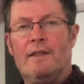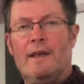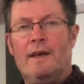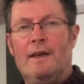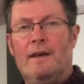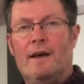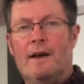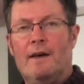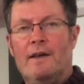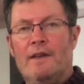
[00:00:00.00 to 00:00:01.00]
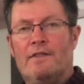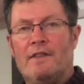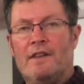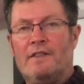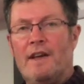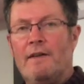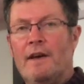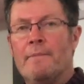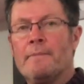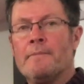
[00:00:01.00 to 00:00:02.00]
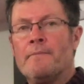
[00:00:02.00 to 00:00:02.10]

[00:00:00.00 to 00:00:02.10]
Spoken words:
the East Sussex area